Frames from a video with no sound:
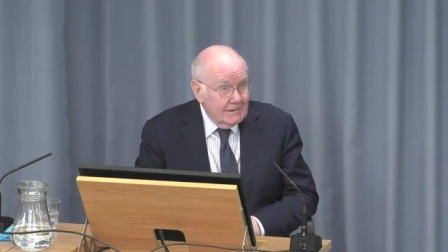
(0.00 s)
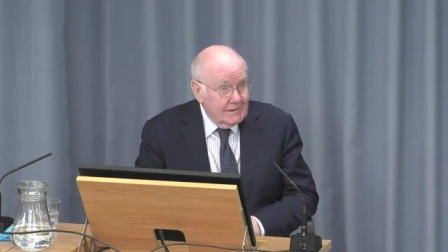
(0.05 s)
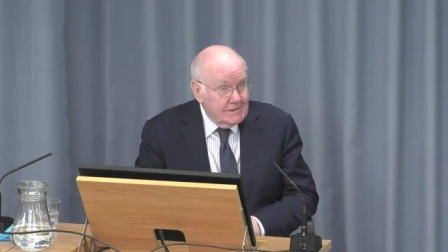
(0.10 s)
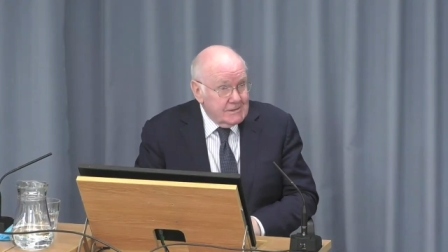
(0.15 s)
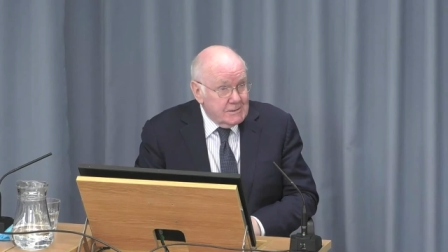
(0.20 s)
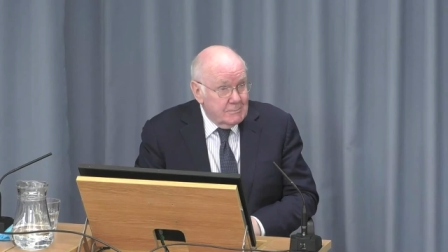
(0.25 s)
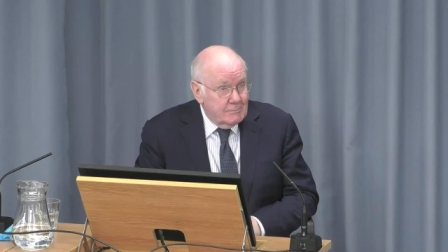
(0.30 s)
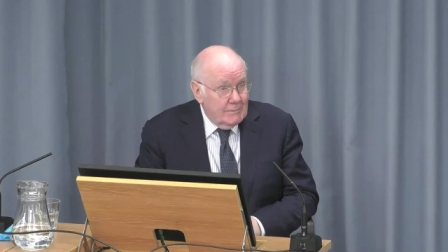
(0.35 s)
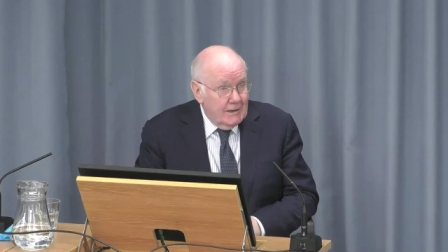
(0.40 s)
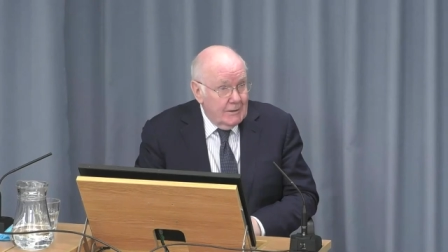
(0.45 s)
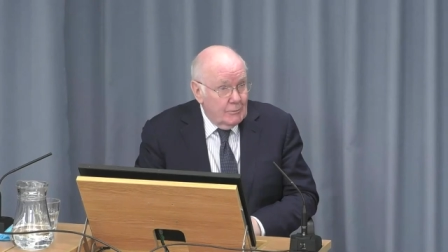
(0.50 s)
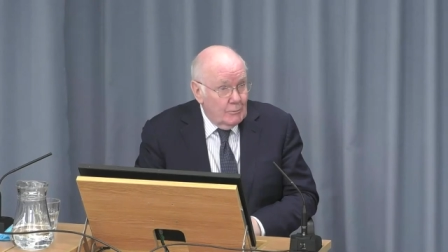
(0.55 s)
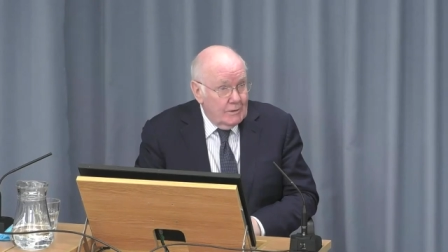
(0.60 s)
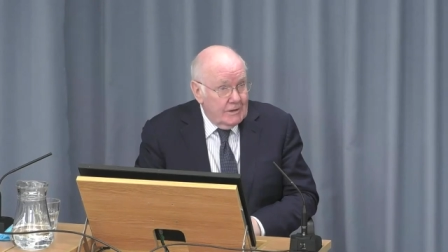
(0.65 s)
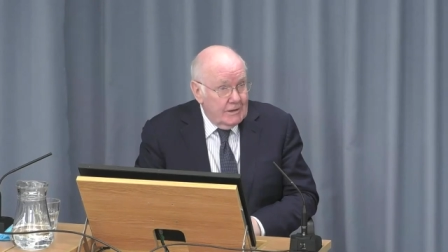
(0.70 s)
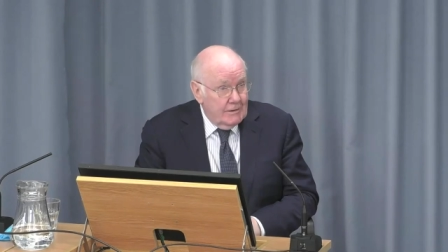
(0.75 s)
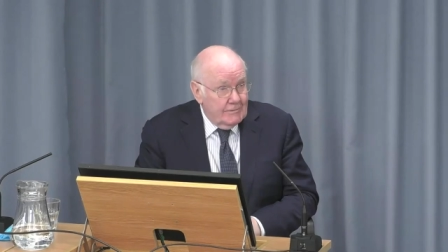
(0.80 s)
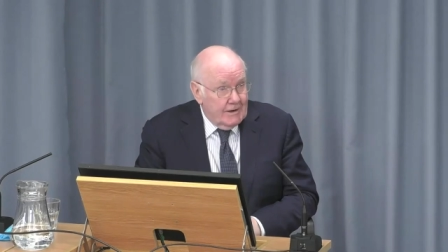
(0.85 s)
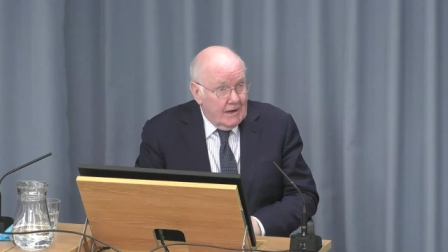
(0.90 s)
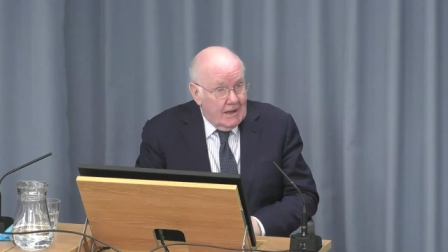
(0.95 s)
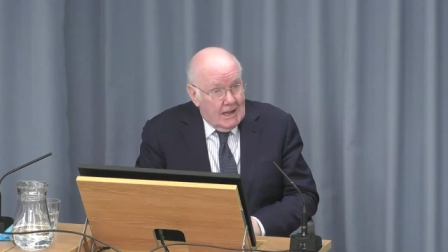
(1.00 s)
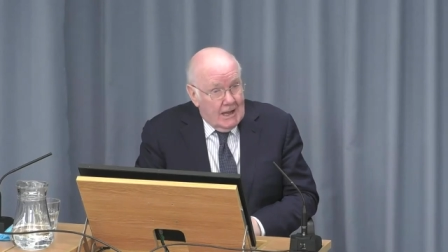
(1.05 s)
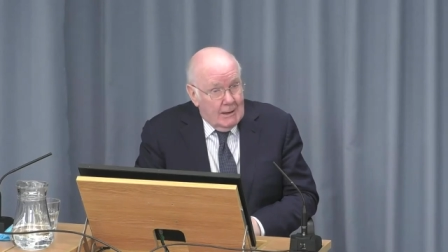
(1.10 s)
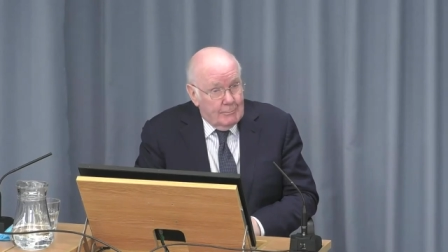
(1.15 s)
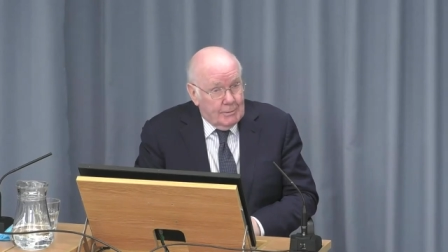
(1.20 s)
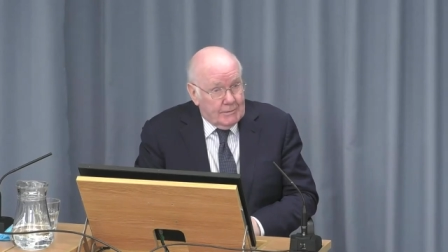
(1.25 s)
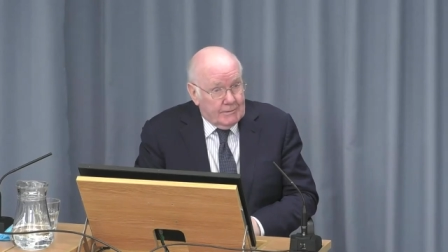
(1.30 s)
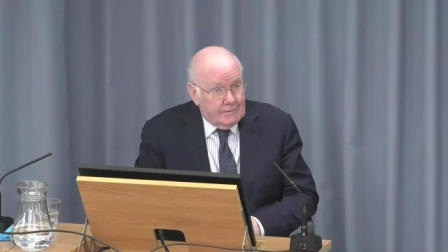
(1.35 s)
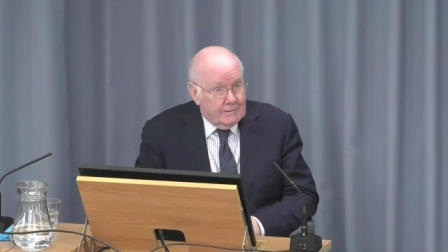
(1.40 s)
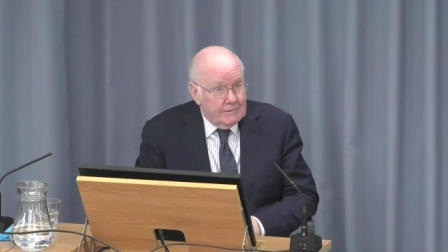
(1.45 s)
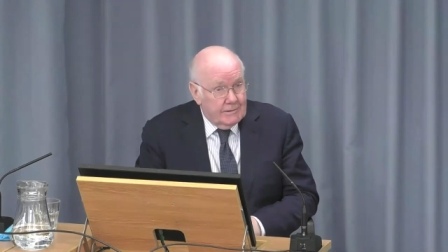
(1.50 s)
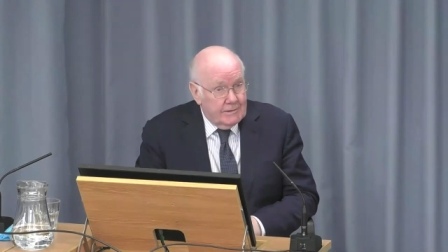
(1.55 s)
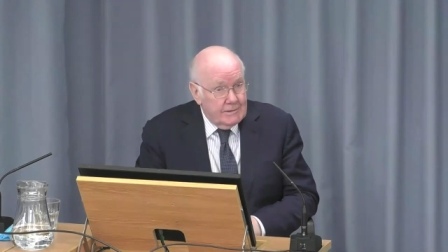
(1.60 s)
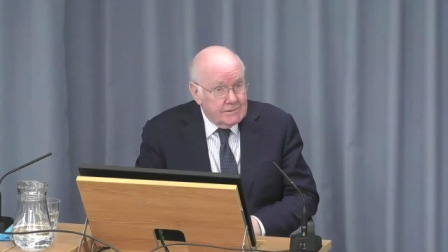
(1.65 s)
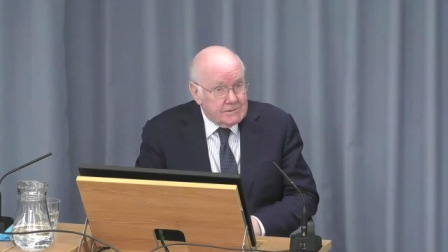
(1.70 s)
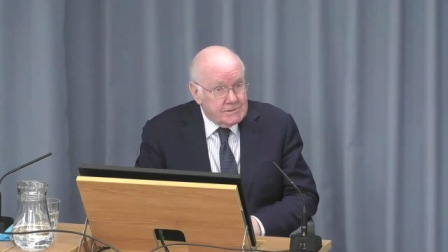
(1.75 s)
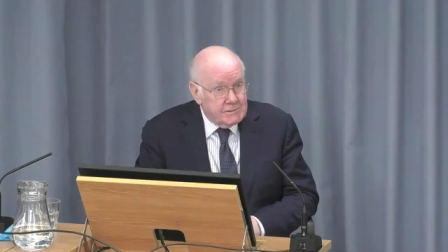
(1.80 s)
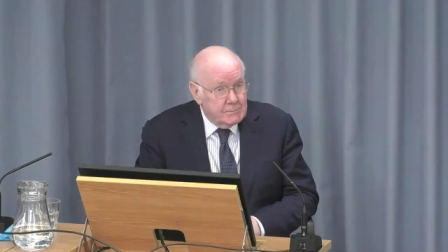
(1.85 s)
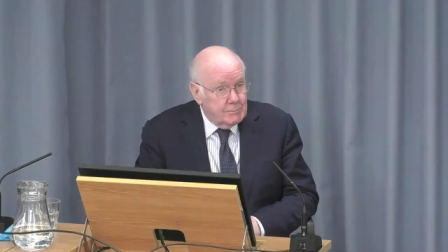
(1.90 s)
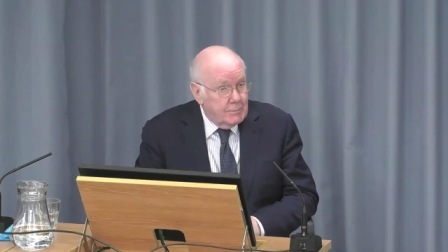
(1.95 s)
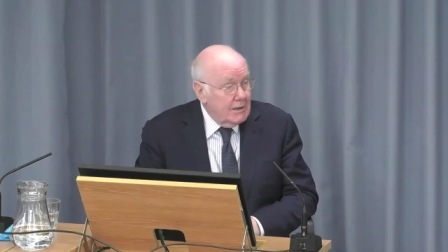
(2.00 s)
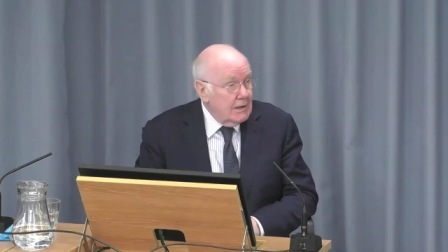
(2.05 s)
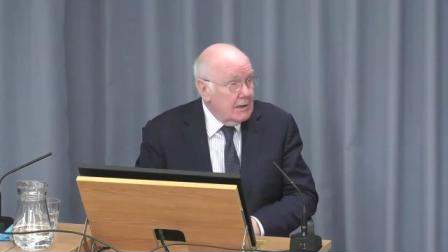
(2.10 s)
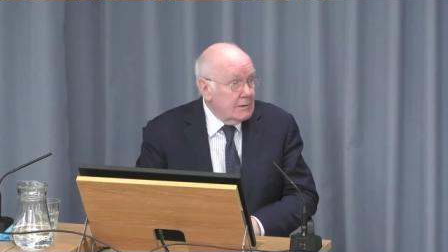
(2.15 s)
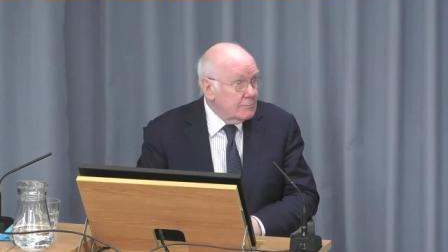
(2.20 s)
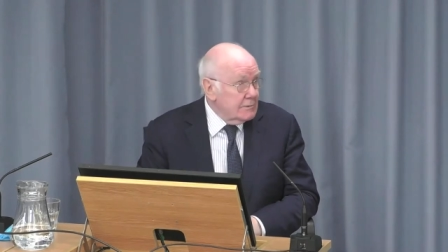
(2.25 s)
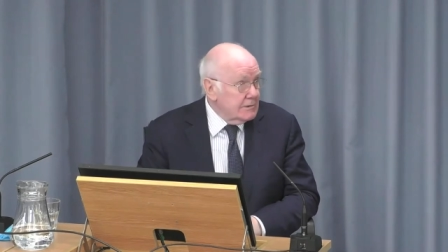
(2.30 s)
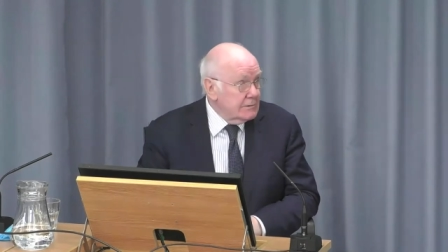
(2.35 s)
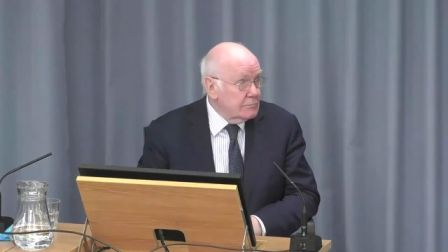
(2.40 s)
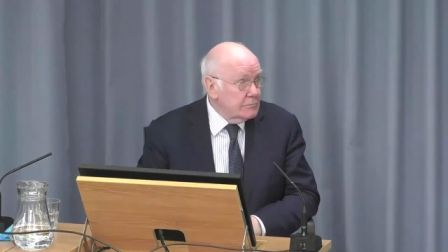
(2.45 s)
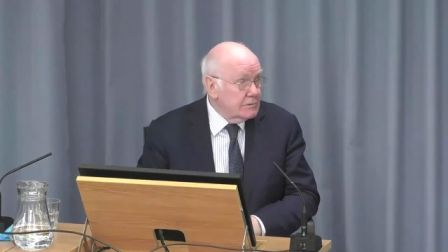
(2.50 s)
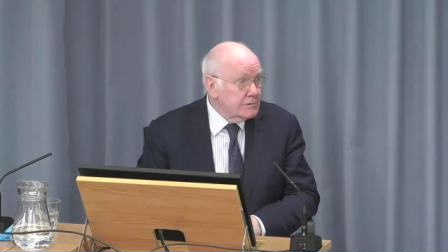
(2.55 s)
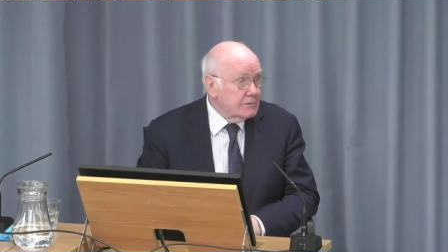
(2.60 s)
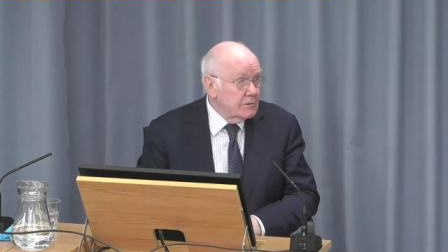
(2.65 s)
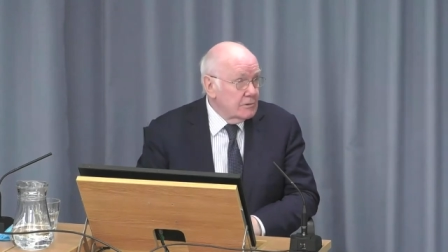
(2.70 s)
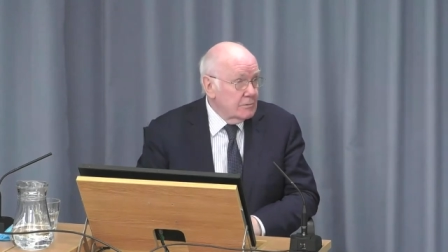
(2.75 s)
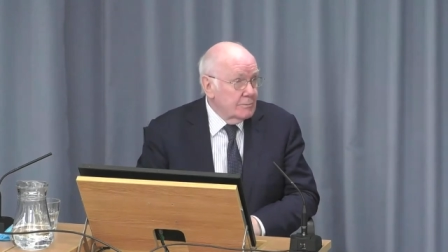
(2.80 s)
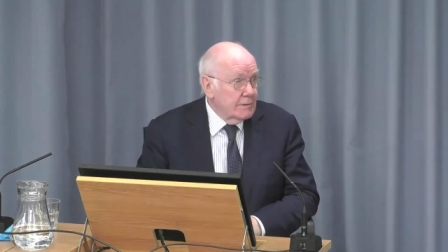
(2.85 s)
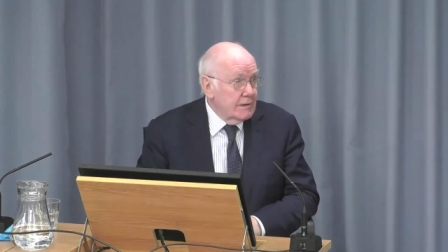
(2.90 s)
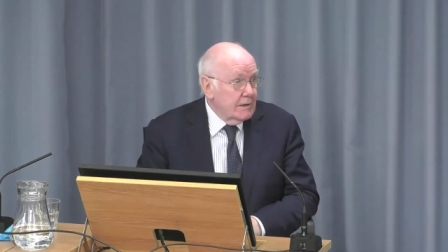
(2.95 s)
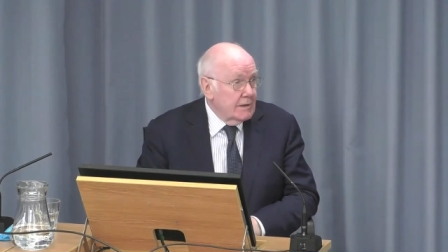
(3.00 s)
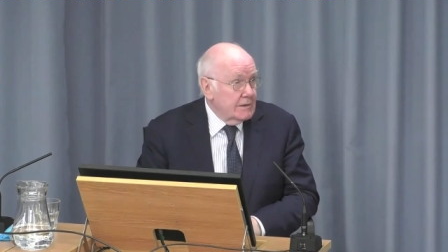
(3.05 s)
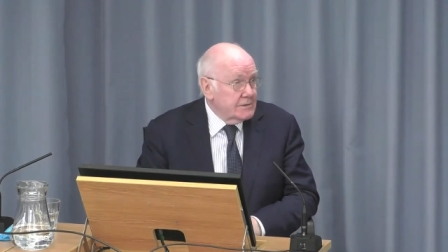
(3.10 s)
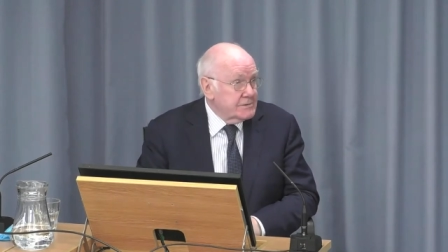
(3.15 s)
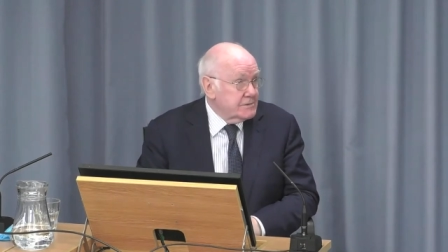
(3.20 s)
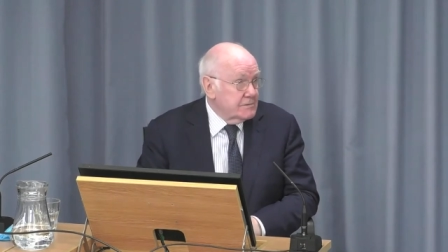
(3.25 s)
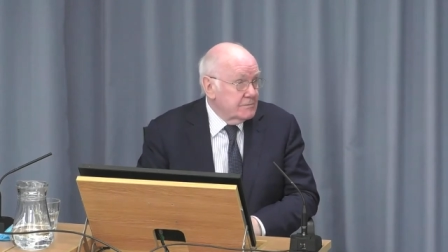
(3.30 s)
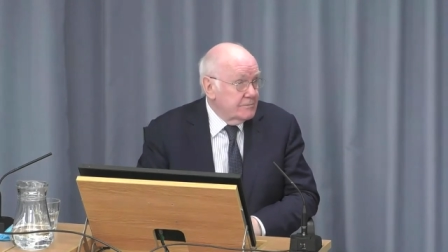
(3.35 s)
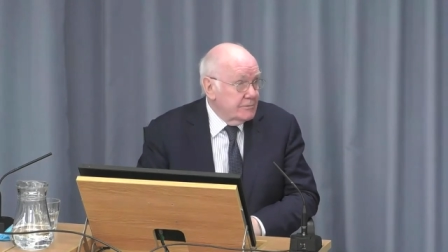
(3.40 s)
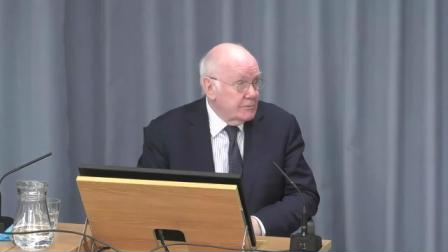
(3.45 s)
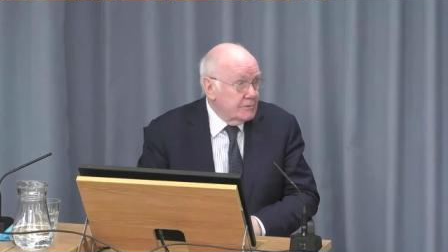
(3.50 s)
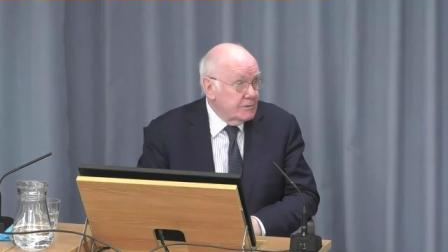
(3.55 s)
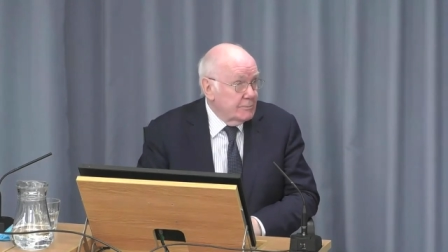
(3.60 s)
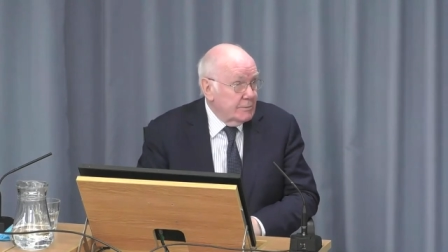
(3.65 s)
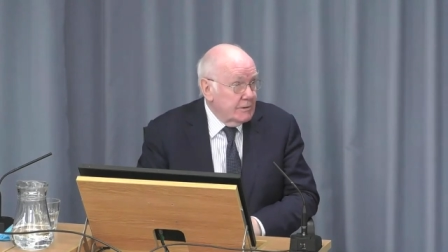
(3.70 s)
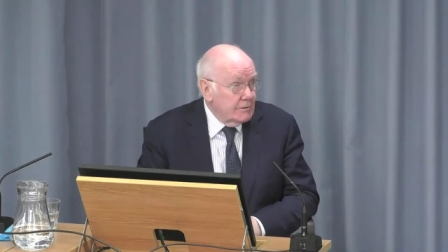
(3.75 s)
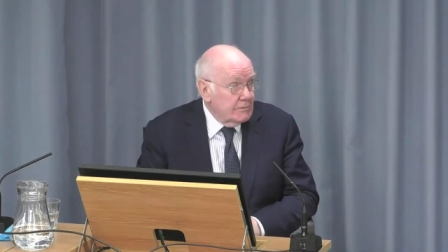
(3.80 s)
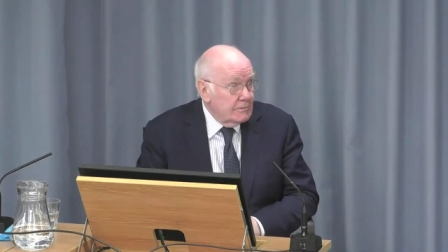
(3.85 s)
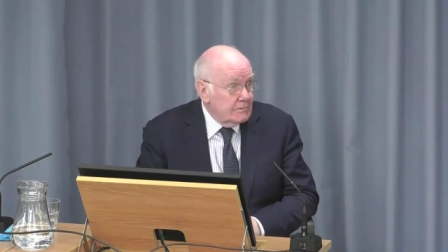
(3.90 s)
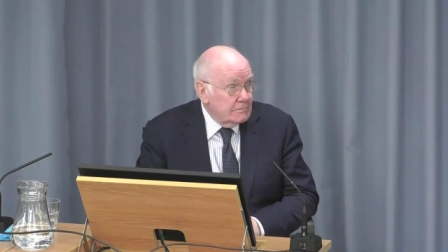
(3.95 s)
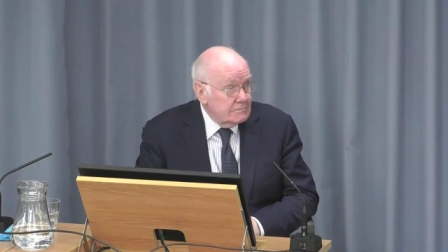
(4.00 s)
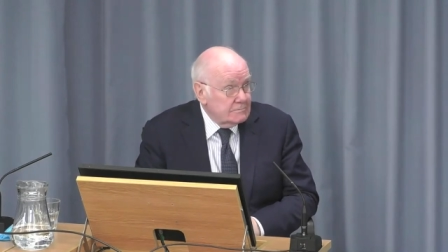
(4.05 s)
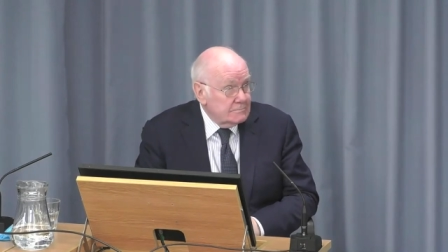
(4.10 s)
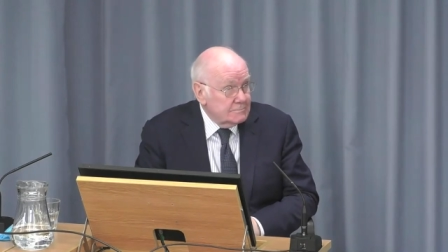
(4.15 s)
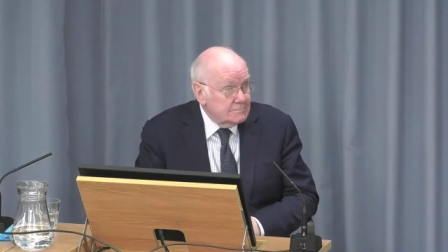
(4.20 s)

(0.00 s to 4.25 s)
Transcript: because it meant whatever happened, his department would not be asked to foot a bill.